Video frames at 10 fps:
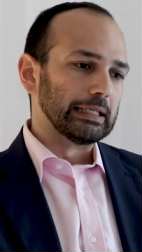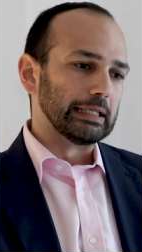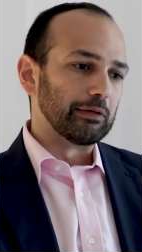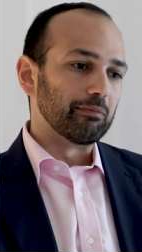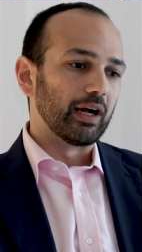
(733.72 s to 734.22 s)

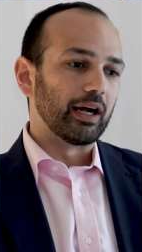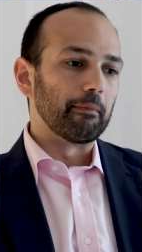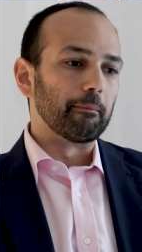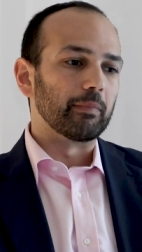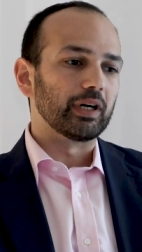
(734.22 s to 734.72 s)
Um,
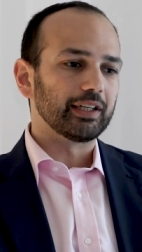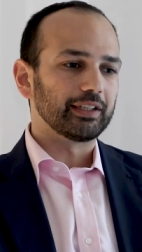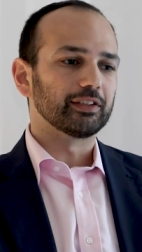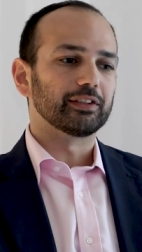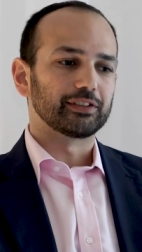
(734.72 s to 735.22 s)

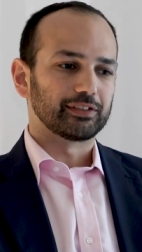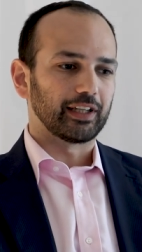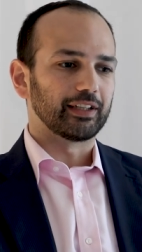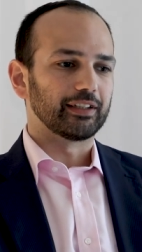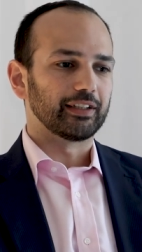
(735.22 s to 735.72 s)
my
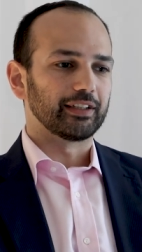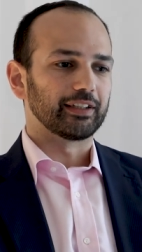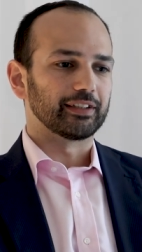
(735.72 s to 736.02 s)
understanding